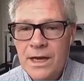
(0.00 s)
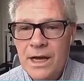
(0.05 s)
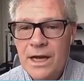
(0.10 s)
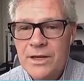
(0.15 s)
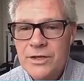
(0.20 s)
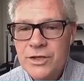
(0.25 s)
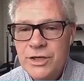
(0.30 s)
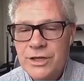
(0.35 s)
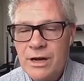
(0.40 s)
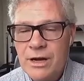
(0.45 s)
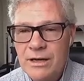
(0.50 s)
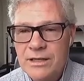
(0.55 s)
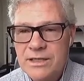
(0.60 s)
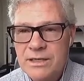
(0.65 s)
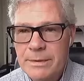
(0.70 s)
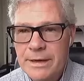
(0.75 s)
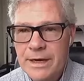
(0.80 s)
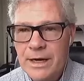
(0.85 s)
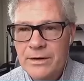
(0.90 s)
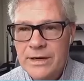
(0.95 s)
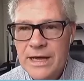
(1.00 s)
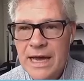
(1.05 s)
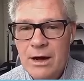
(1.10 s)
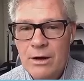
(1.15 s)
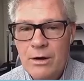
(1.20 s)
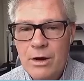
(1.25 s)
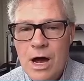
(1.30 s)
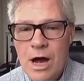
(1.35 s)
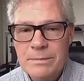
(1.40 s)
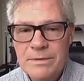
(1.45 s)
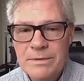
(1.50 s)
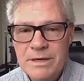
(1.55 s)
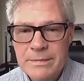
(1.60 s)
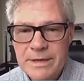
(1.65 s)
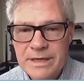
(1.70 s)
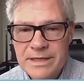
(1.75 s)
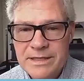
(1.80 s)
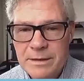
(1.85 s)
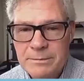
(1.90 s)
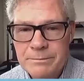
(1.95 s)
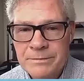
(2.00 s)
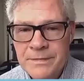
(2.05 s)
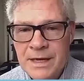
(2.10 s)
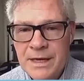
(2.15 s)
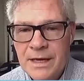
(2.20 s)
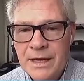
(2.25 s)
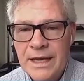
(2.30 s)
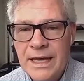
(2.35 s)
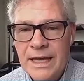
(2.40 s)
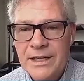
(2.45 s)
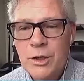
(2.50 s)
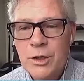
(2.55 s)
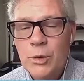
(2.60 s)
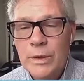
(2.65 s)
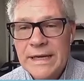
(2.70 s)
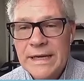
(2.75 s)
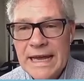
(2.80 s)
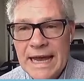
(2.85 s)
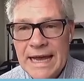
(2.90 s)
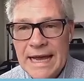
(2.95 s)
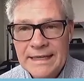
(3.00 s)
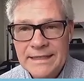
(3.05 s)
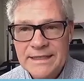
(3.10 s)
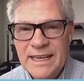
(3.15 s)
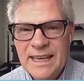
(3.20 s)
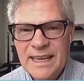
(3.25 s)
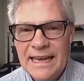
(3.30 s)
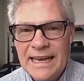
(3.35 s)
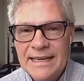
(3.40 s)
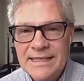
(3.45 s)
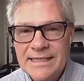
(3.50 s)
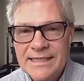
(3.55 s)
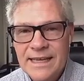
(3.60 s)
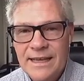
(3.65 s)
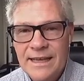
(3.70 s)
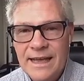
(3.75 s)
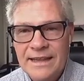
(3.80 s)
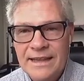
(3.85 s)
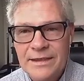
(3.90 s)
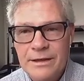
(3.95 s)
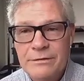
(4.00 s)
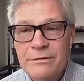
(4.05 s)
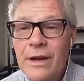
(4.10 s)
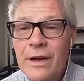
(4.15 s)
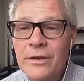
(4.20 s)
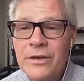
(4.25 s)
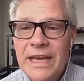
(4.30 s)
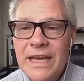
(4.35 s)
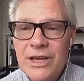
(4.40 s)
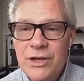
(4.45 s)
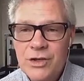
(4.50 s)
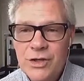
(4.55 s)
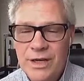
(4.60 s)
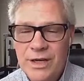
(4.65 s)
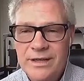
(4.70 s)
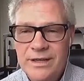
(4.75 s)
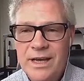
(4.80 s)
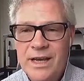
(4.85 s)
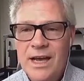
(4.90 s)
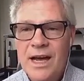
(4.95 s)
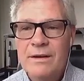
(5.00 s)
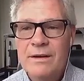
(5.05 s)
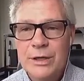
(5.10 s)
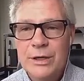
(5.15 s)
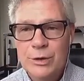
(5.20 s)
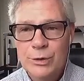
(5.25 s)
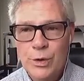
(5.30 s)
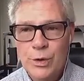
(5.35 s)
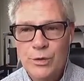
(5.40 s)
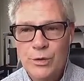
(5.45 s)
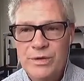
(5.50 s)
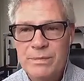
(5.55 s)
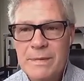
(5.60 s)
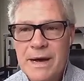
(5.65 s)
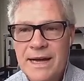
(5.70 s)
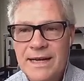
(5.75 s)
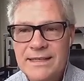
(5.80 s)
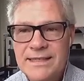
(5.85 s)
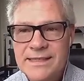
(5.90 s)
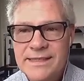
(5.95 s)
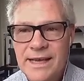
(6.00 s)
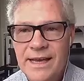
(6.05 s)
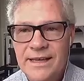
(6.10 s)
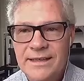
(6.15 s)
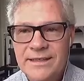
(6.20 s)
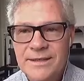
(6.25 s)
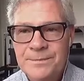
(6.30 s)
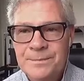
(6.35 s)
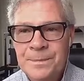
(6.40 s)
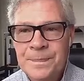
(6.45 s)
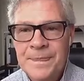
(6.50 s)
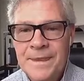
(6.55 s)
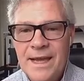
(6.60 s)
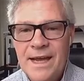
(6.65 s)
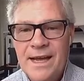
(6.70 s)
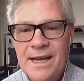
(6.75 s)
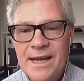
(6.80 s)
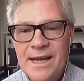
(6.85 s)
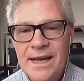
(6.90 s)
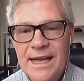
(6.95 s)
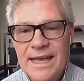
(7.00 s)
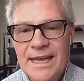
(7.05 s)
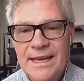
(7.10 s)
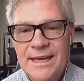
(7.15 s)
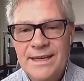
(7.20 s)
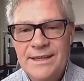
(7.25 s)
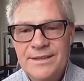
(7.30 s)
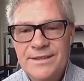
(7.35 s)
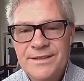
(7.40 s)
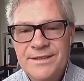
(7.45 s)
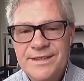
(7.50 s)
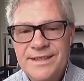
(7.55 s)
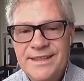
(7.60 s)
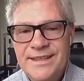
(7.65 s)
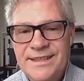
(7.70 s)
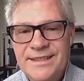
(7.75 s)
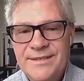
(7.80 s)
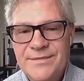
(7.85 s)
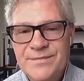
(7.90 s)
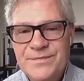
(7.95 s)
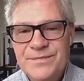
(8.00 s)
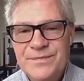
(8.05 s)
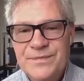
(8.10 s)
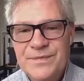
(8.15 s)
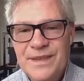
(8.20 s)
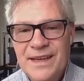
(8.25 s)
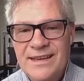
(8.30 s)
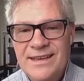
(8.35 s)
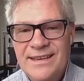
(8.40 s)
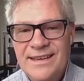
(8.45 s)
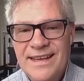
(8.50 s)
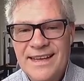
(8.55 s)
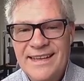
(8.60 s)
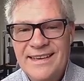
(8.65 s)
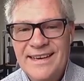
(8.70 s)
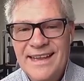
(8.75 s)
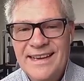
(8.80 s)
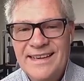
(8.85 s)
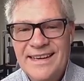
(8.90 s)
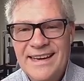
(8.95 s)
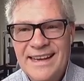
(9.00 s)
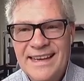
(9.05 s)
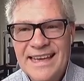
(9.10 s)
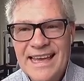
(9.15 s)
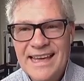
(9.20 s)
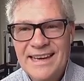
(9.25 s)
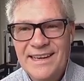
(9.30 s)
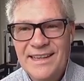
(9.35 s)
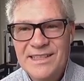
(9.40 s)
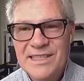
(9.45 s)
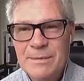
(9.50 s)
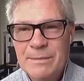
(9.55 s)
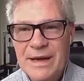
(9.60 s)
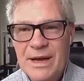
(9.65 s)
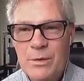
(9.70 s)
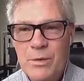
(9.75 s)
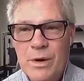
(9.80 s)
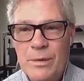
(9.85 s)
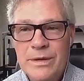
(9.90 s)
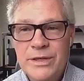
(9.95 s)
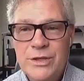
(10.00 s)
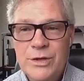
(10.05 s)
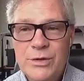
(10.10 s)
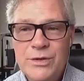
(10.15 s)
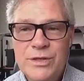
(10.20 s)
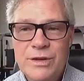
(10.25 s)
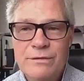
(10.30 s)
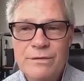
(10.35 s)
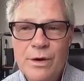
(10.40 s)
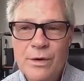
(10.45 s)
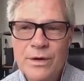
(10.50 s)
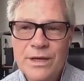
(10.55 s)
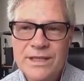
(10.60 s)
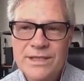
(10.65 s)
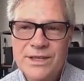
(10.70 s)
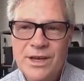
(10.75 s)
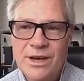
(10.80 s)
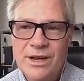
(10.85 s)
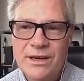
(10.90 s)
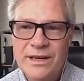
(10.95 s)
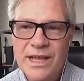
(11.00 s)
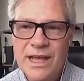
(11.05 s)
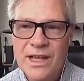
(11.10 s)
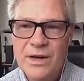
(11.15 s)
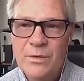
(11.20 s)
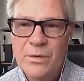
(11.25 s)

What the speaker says: She talks about how optimism can create and is at the foundation of a growth mindset. And again, it's about what we choose to focus on and